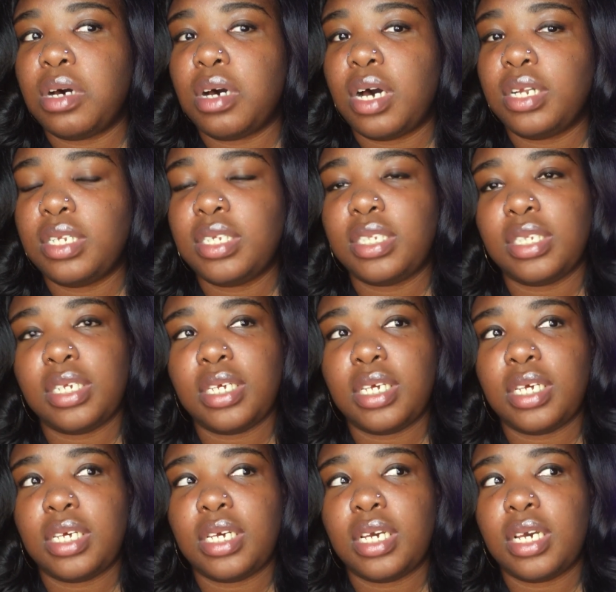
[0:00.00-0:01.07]

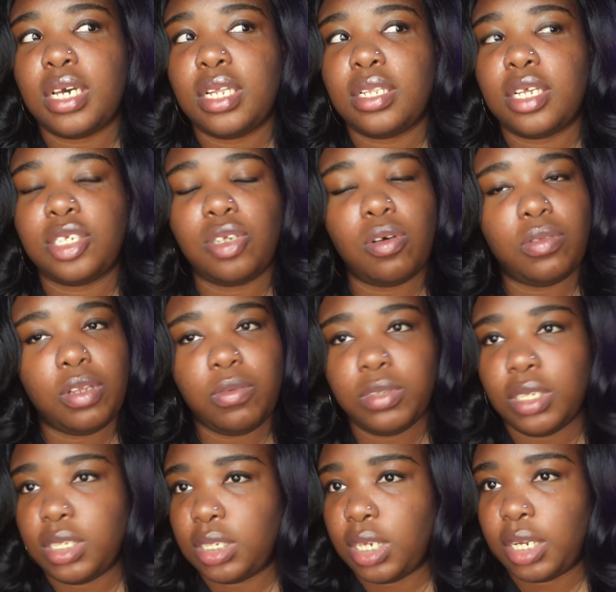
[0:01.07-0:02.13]
Honestly, this whole thing
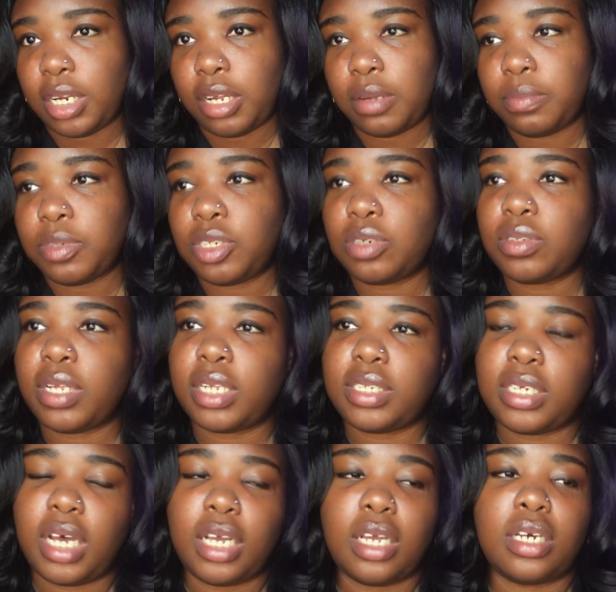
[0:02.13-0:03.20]
was a setup so that
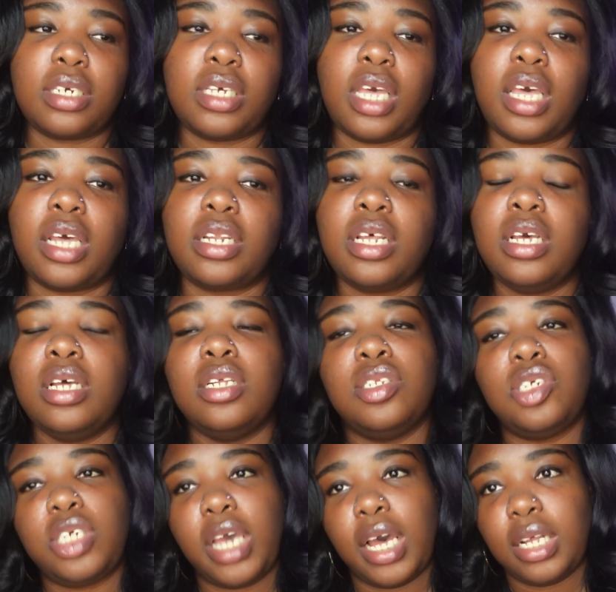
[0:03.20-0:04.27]
Taya can
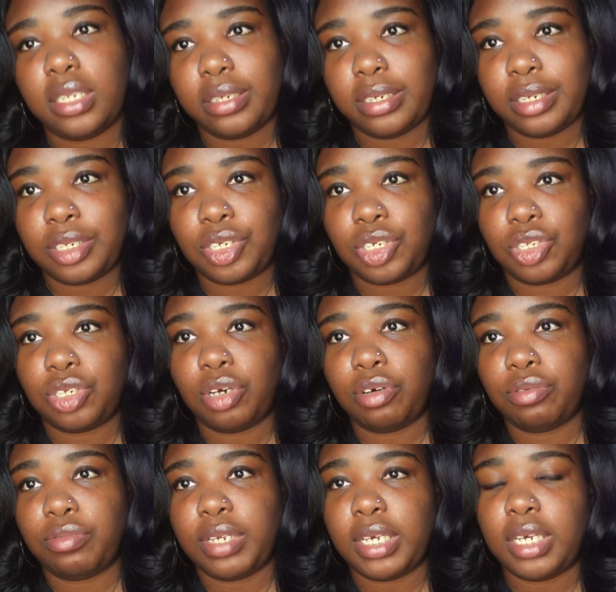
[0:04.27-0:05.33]
challenge
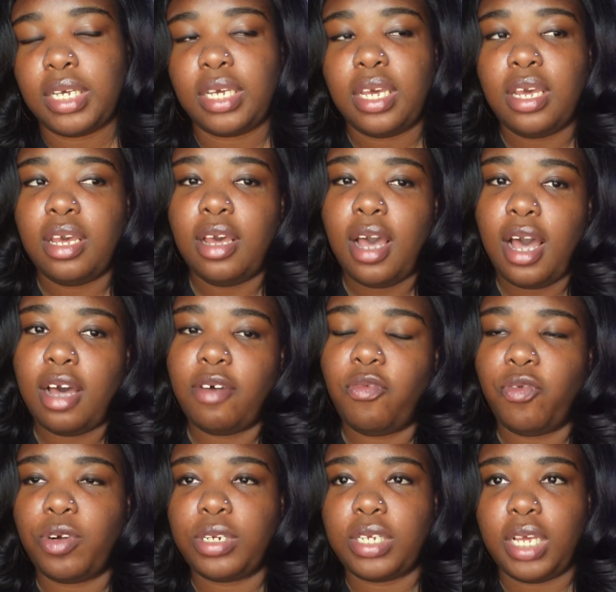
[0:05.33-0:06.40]
Toni
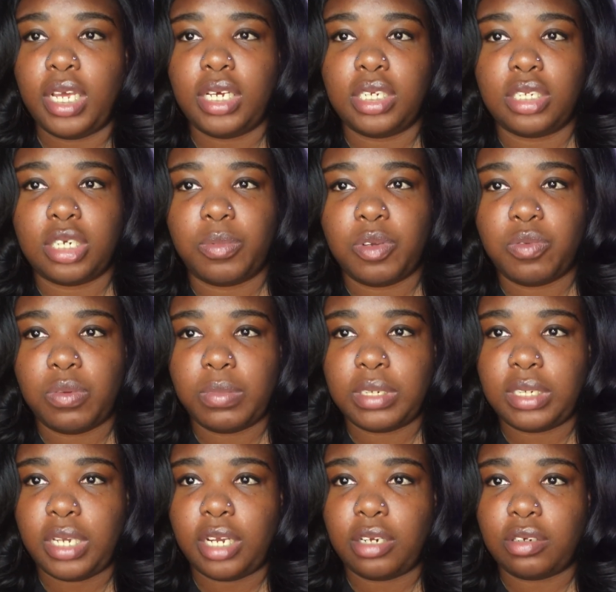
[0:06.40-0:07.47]
for the AEW
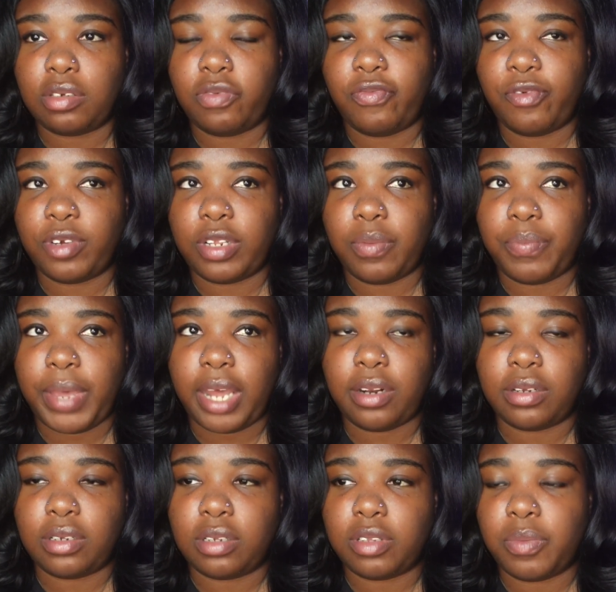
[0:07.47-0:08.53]
Women's title for the
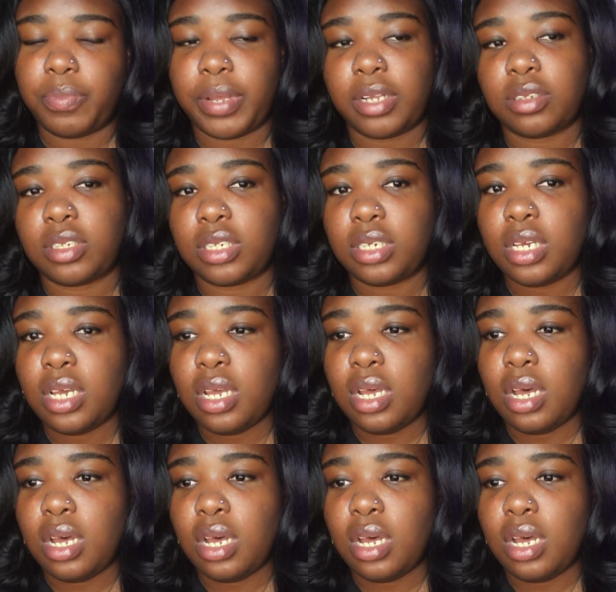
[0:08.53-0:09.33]
Battle of the Belts